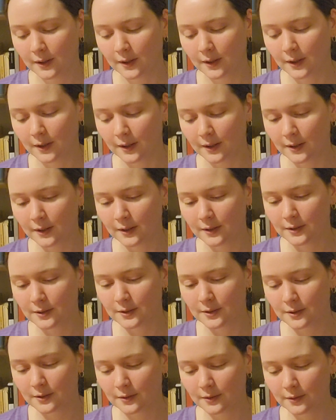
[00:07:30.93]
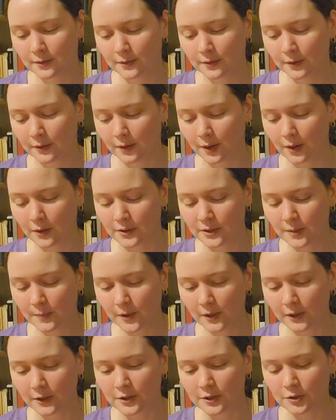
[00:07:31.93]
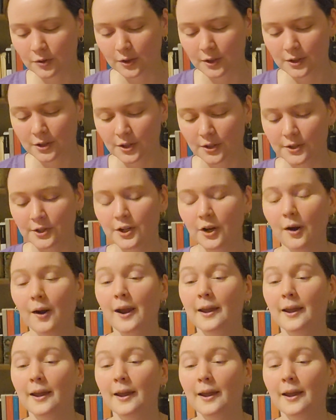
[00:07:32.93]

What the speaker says: And there are some illustrations here.